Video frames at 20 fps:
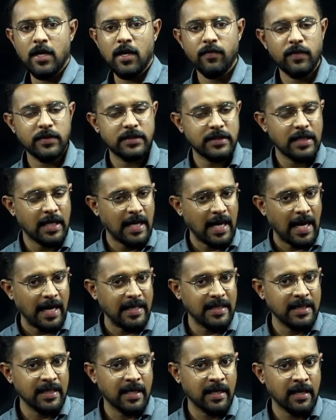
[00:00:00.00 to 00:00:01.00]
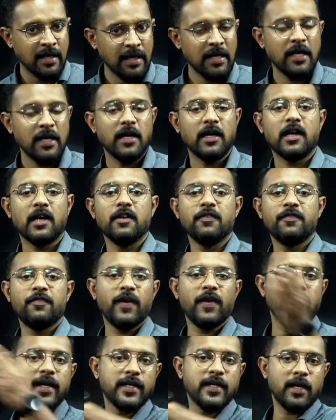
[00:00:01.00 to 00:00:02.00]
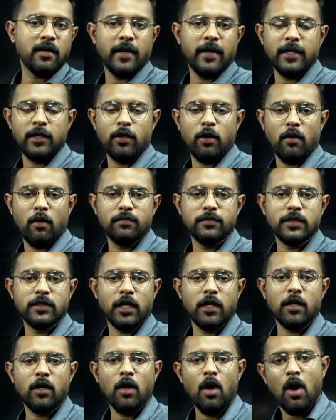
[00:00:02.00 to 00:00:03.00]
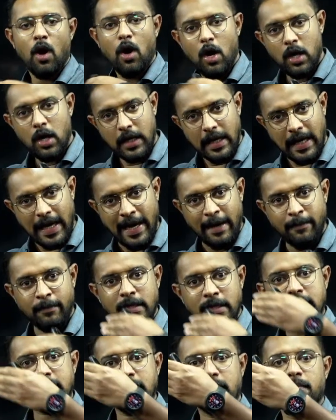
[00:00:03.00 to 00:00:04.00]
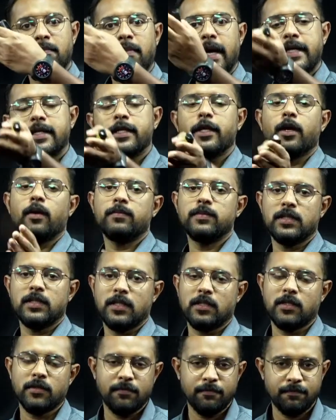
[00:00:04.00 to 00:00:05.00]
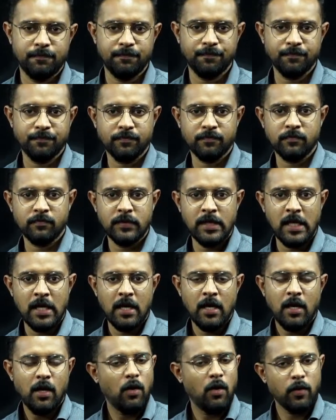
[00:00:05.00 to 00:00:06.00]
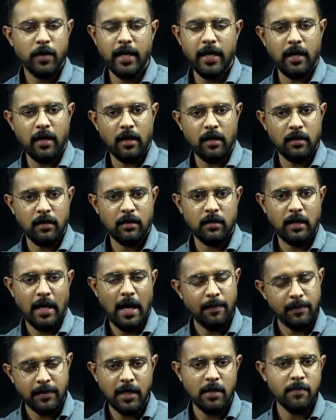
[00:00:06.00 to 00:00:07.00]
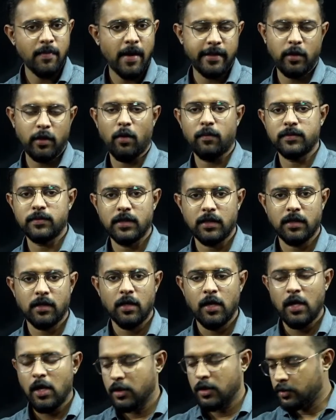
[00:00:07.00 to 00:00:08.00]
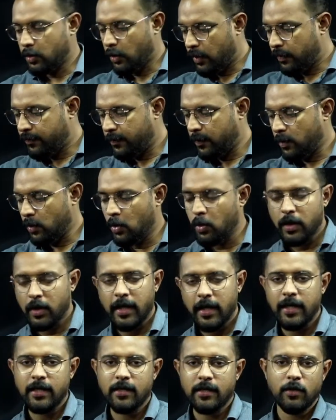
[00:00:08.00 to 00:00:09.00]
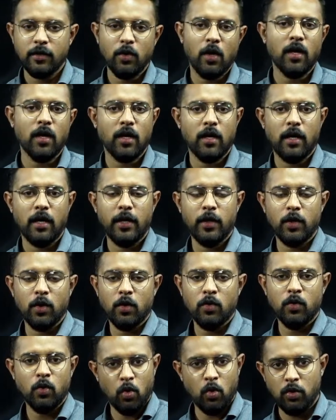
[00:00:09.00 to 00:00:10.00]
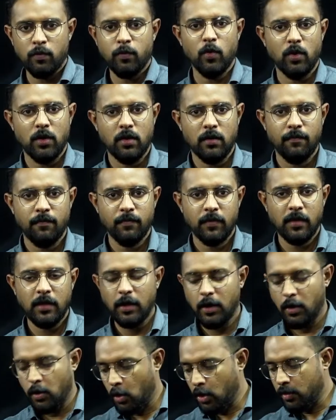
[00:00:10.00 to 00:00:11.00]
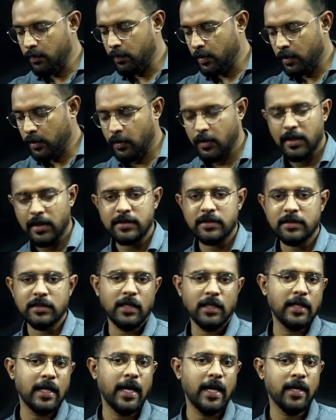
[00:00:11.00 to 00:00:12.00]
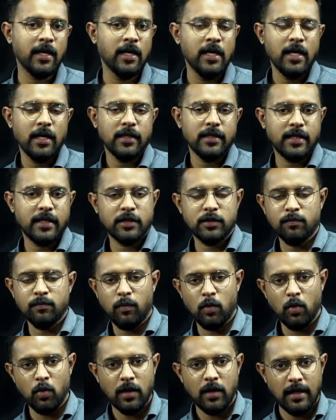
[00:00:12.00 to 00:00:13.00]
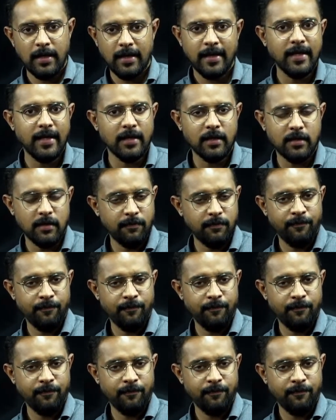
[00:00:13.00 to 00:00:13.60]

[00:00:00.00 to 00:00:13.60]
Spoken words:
which are either reflected by the object or emitted by the object. Okay, emitted by the object. So if you look at your notebook, in your notebook you can see that there is blue color ink.